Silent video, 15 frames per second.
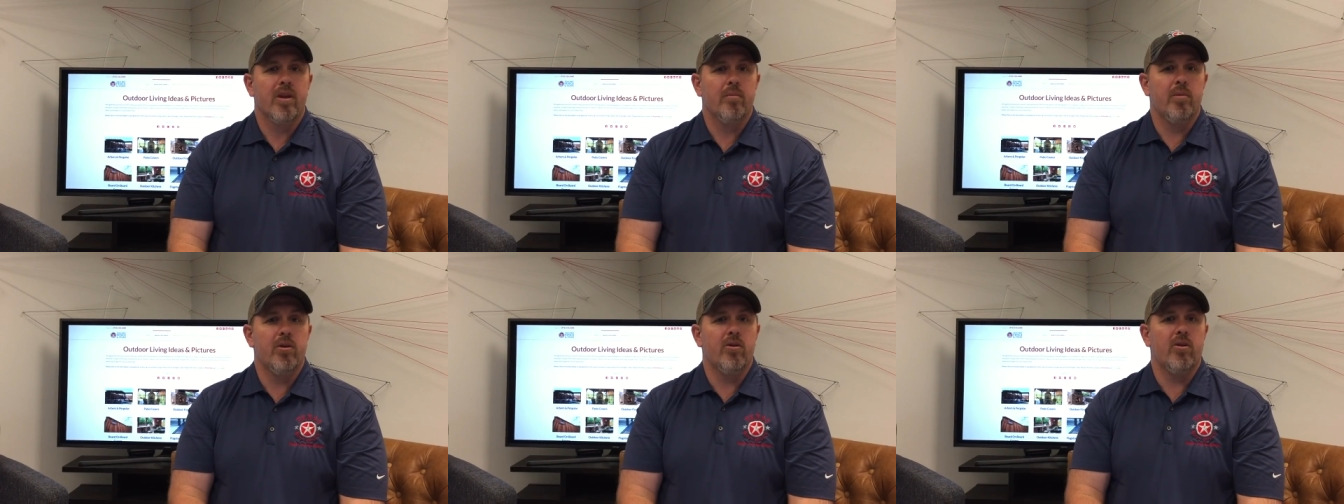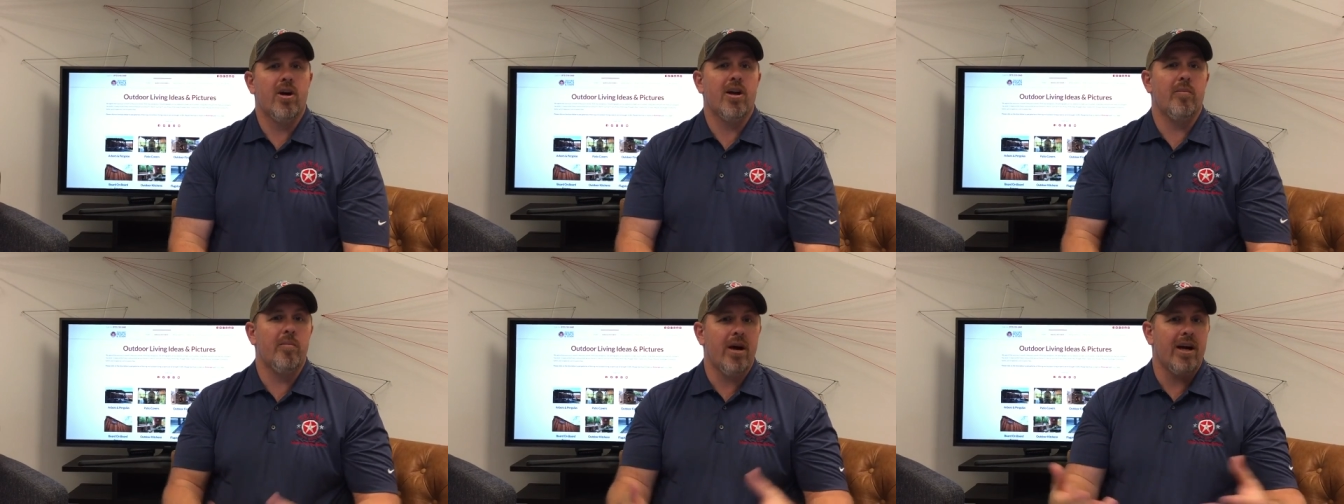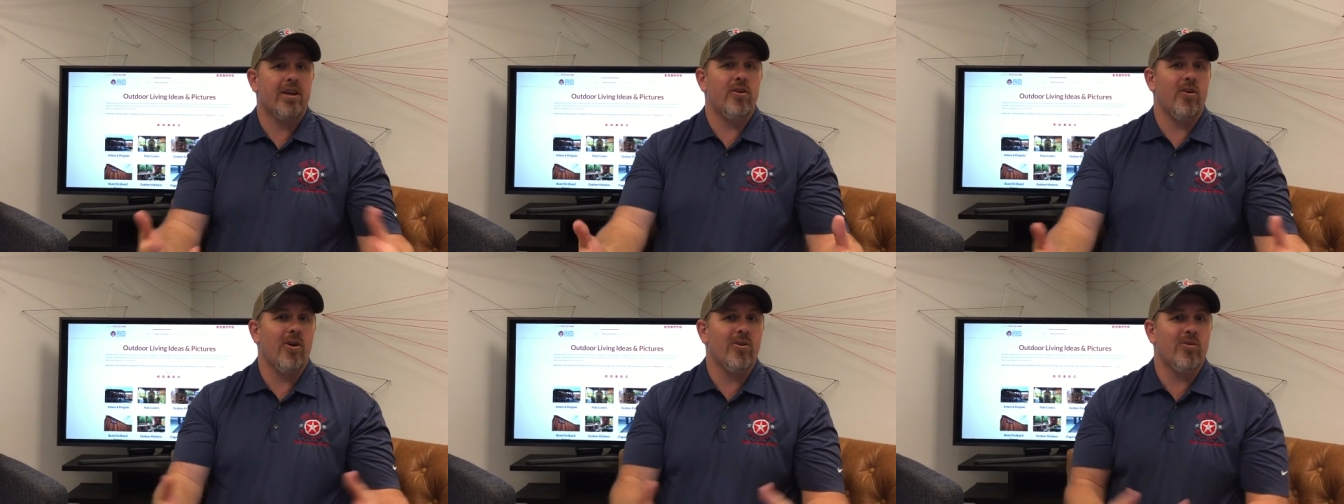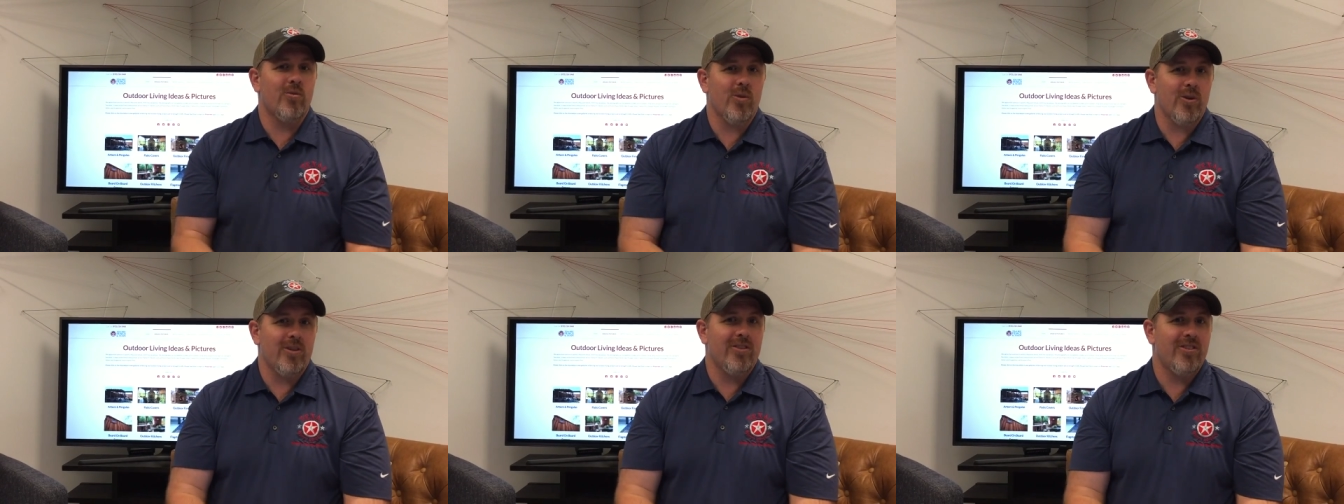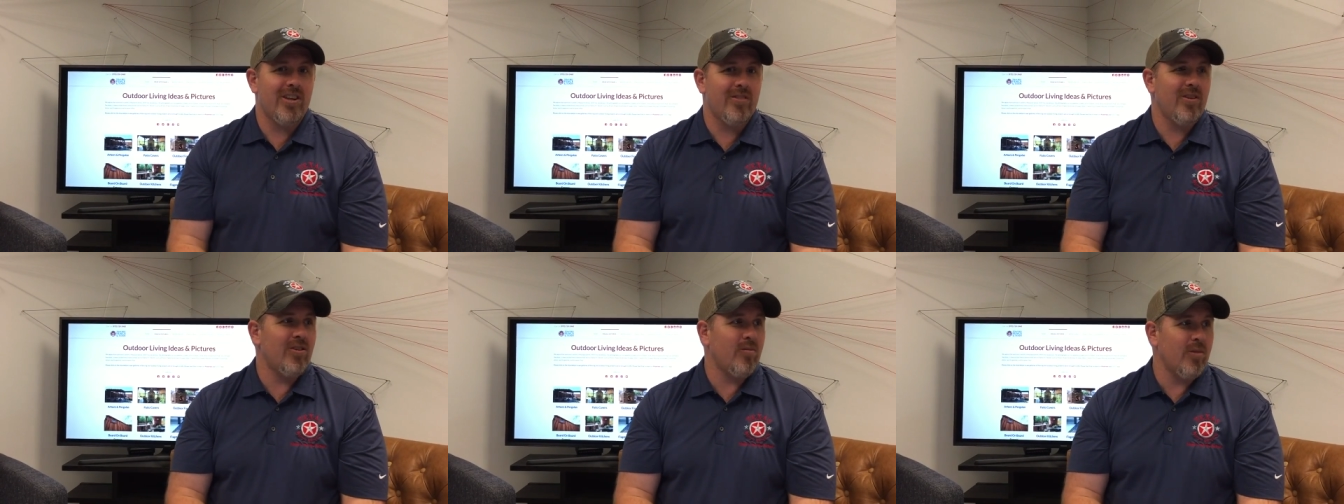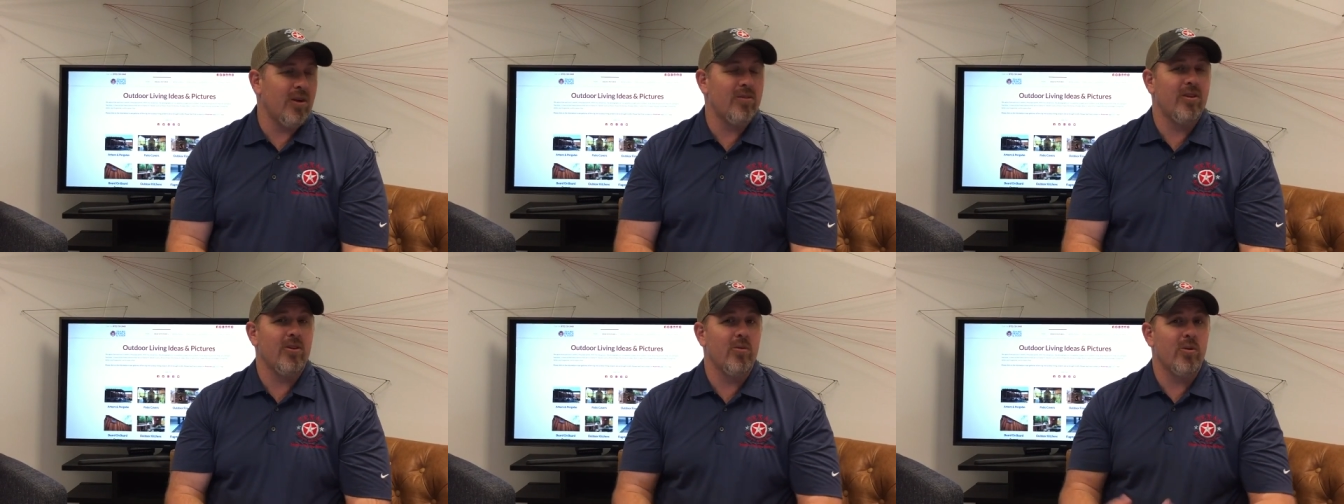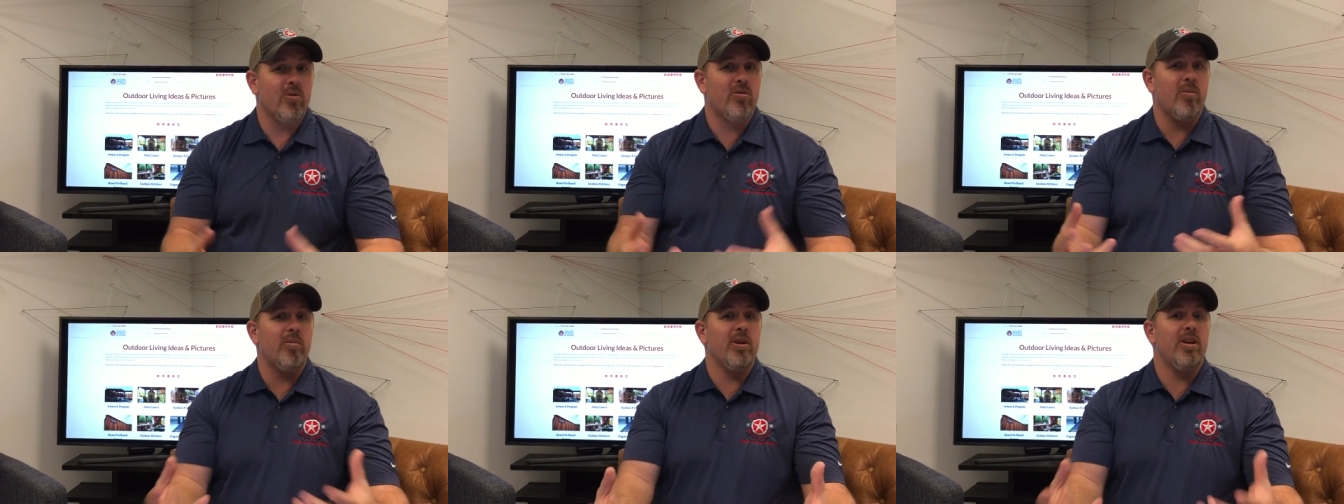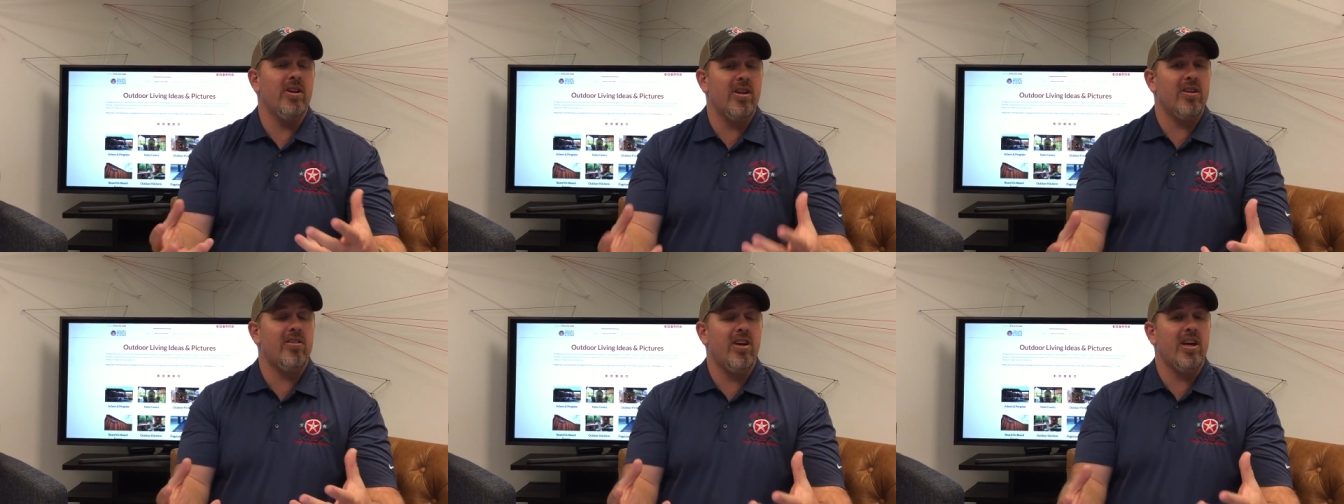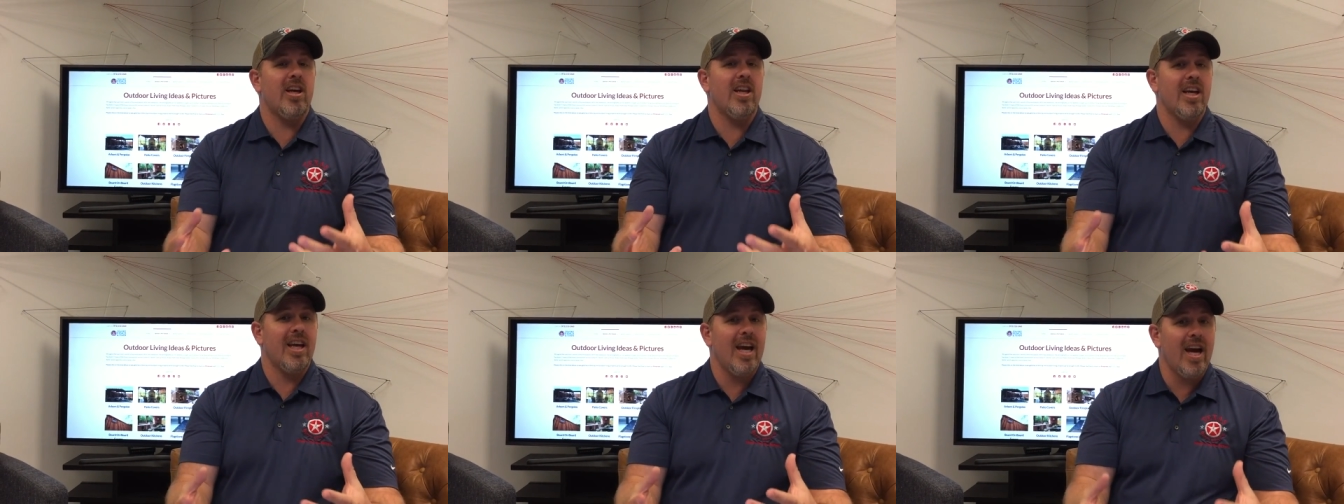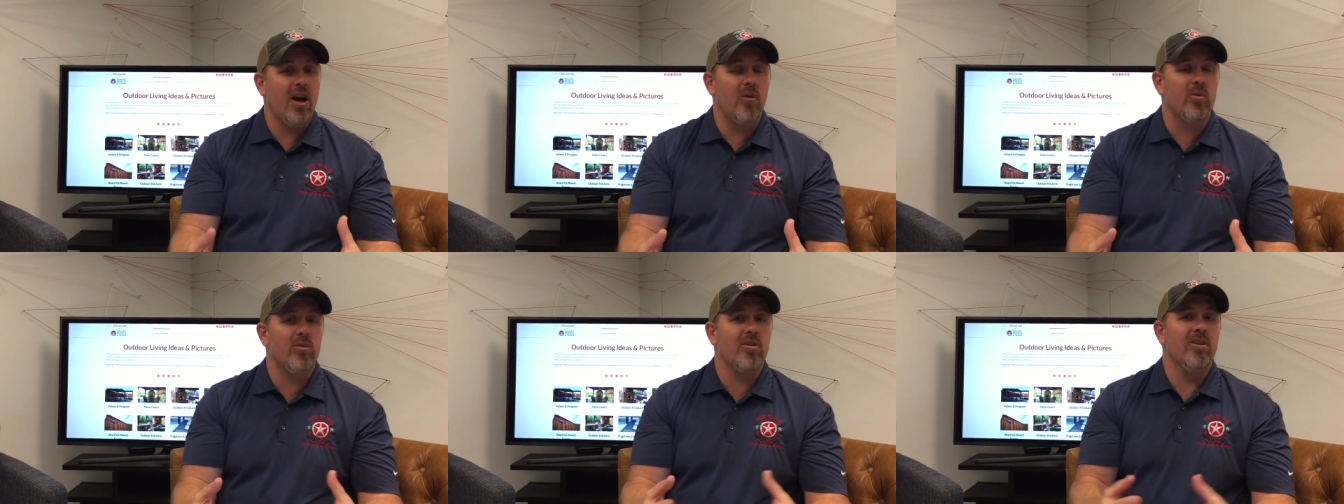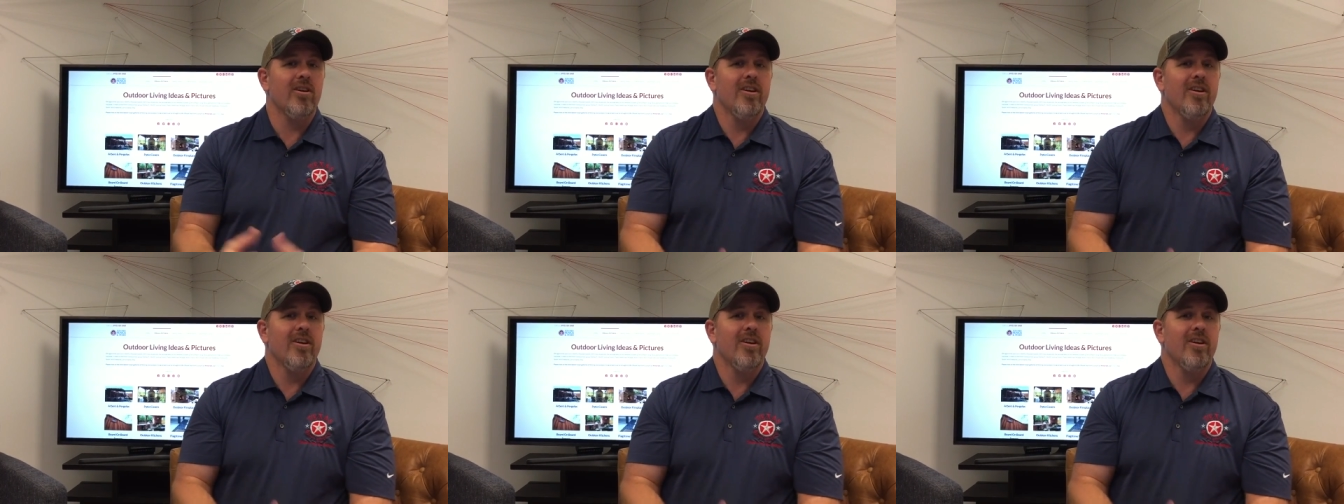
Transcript: Been to a lot of backyards where the TV's melting where somebody didn't take into account